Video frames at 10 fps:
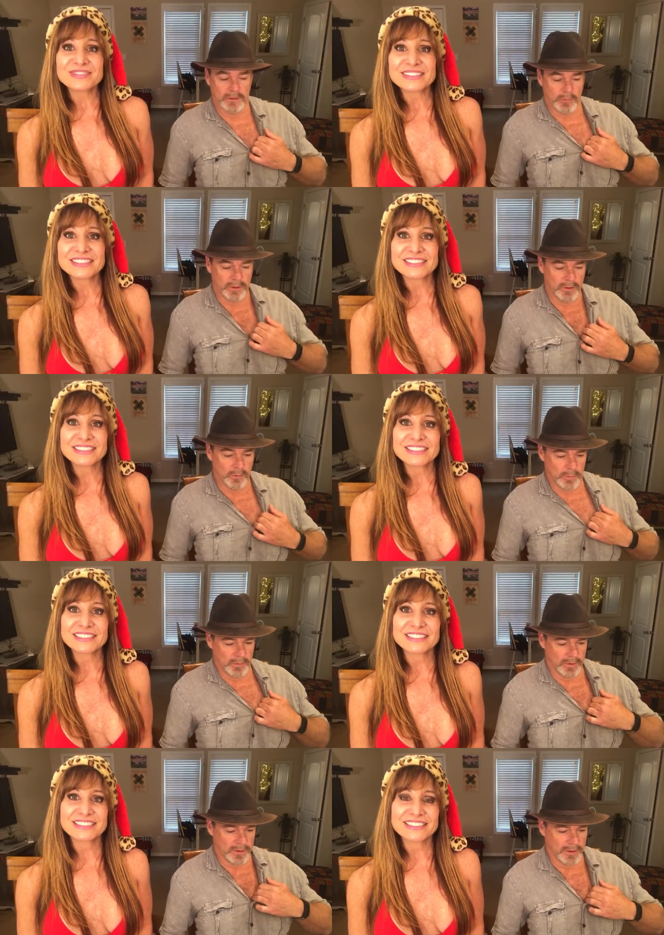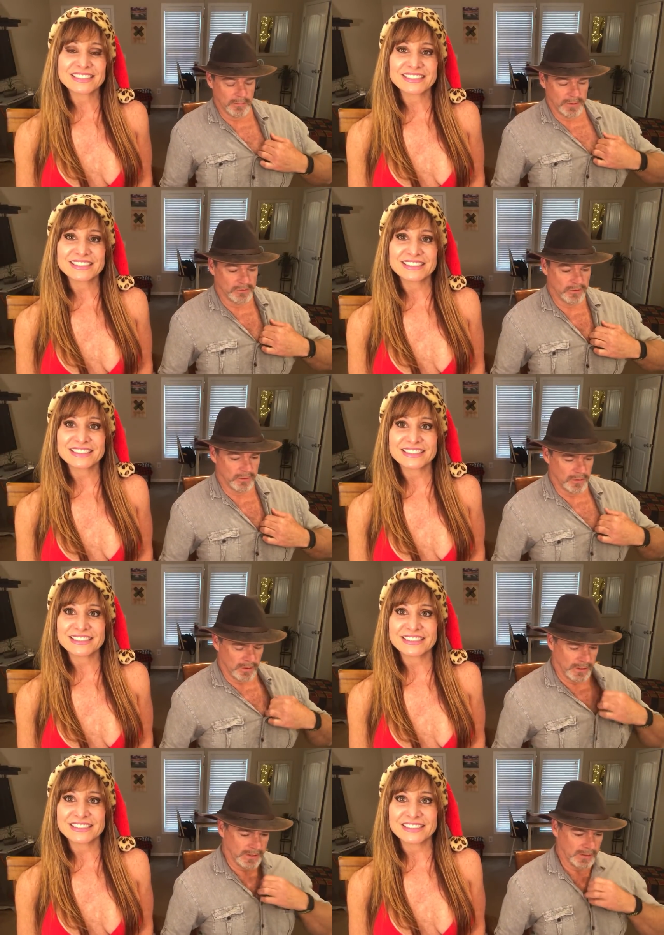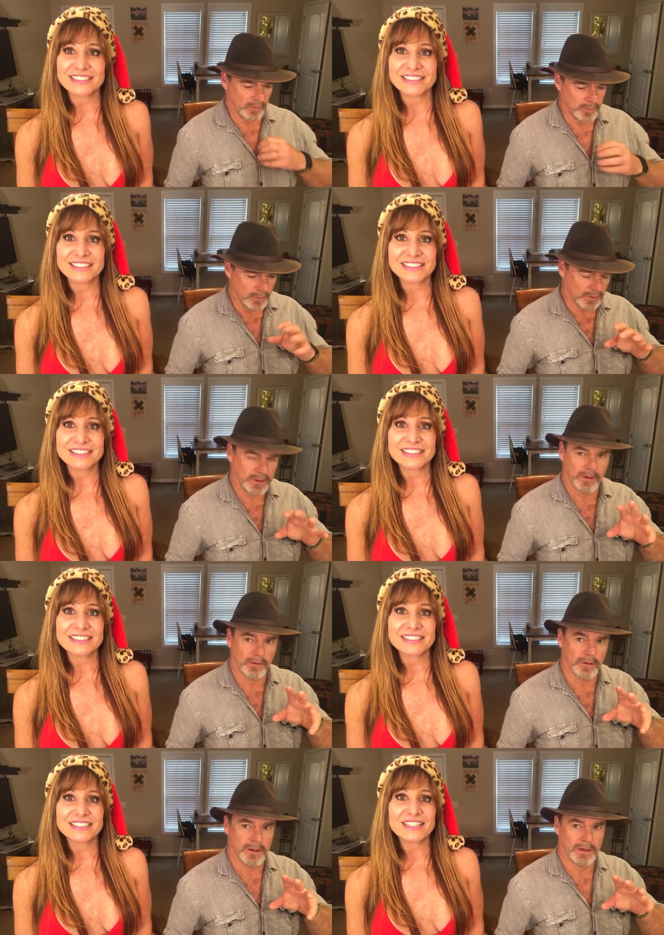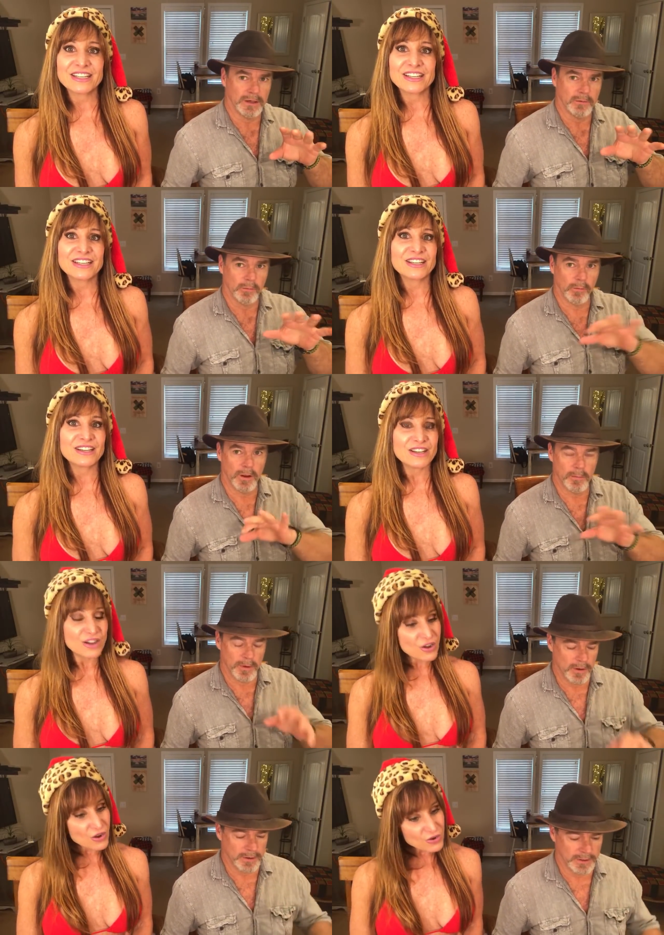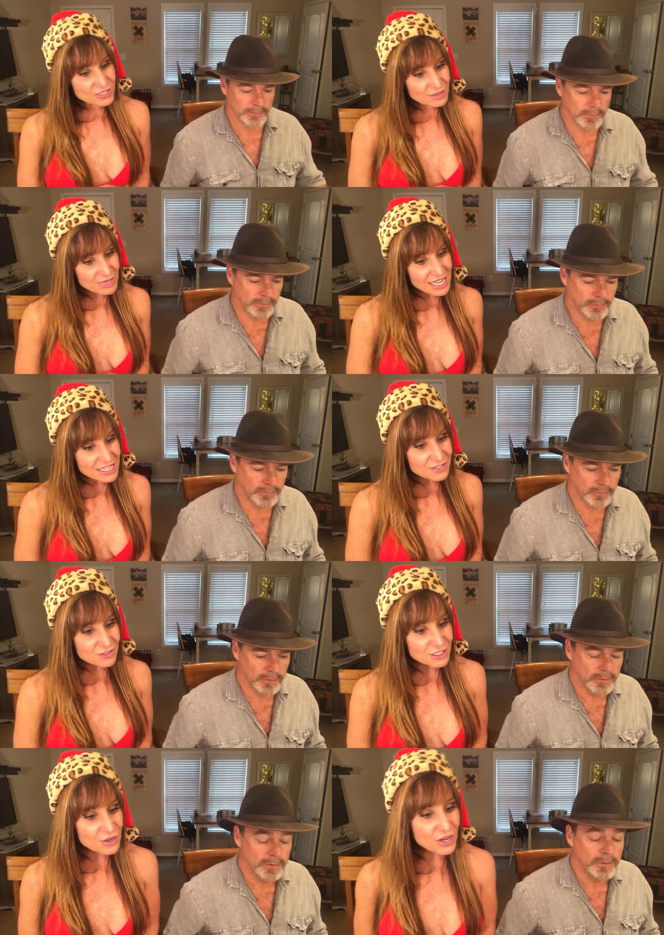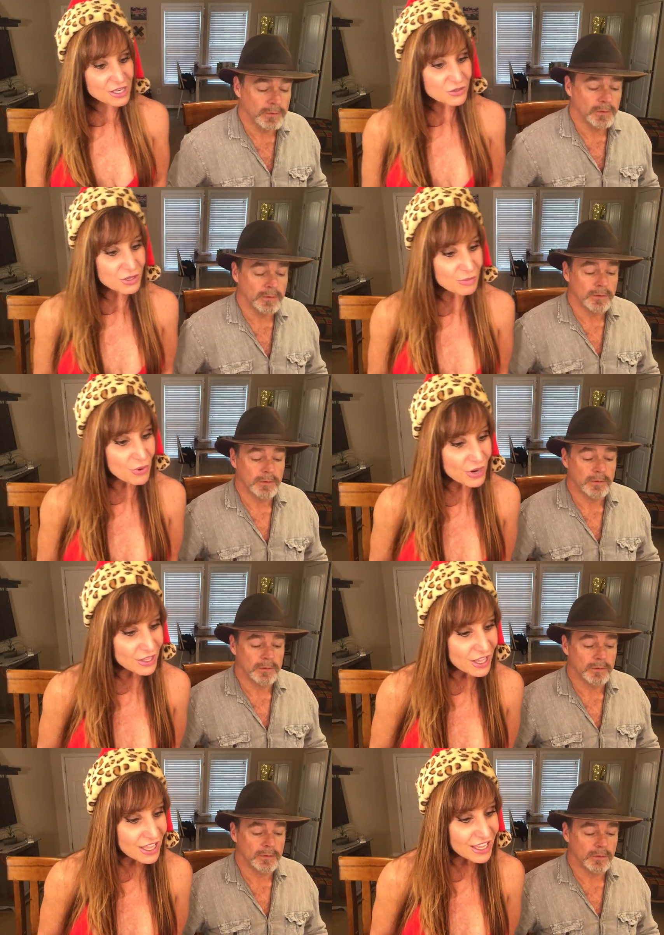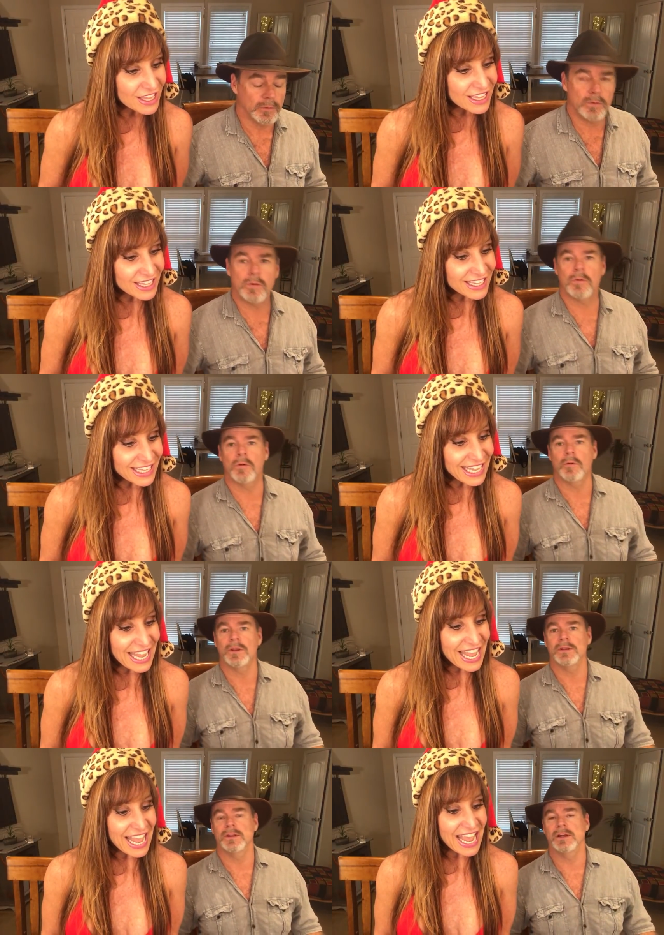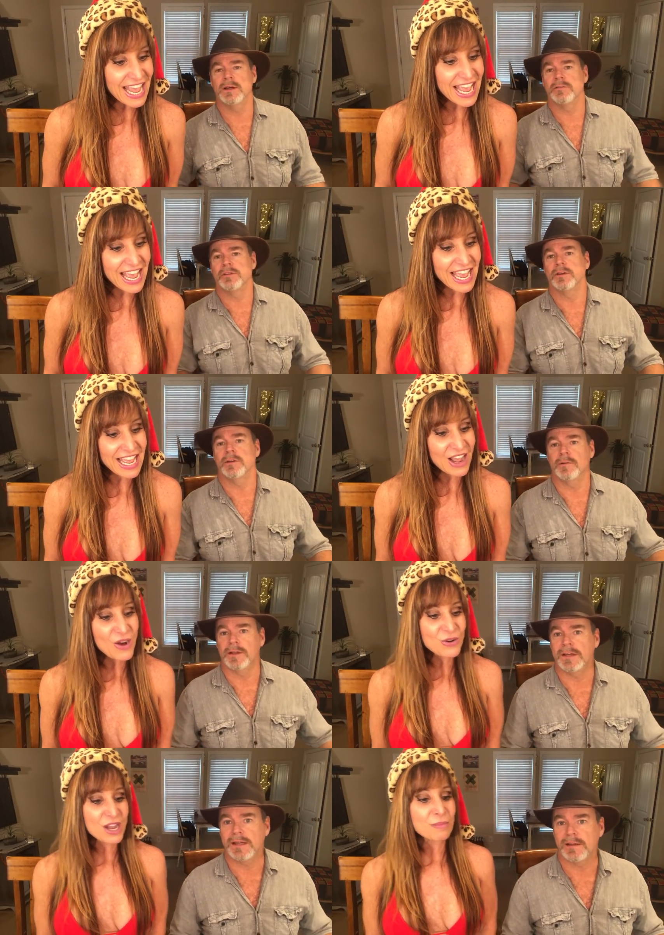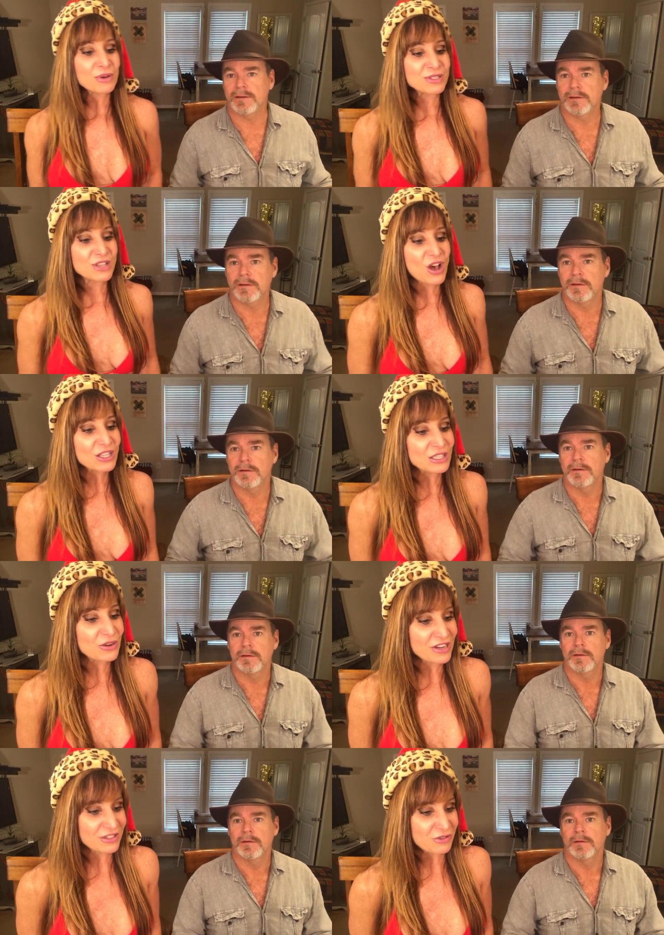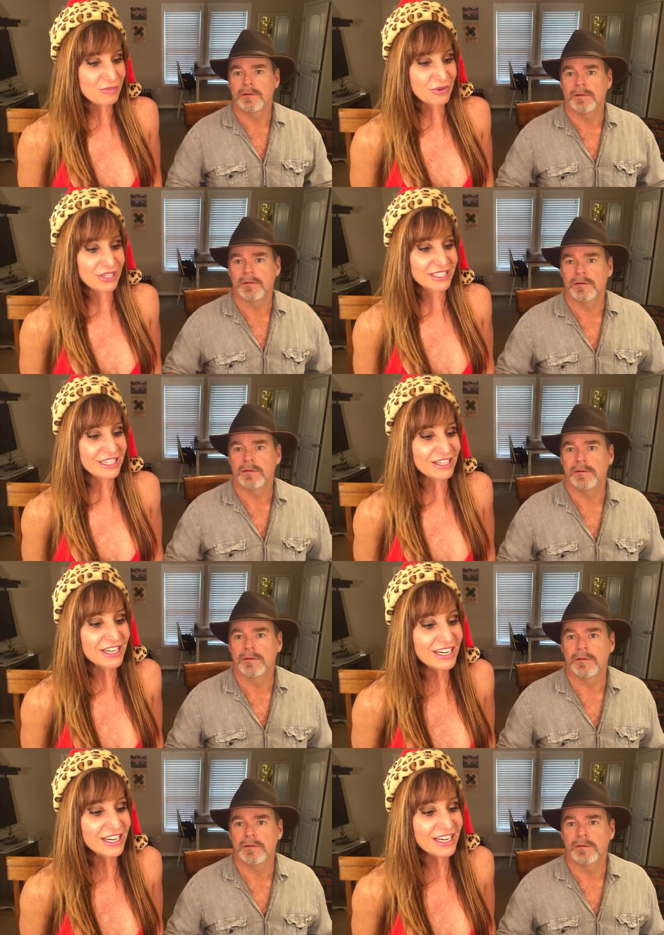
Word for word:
Speaker 1: and we do put uh, mustard on it, and we put a Carolina rub on it. Oh,
Speaker 2: somebody asked for a low country boil.
Speaker 1: Oh, we yeah. love to do oh, that. Oh, gumbo
Speaker 2: is called low country boil here.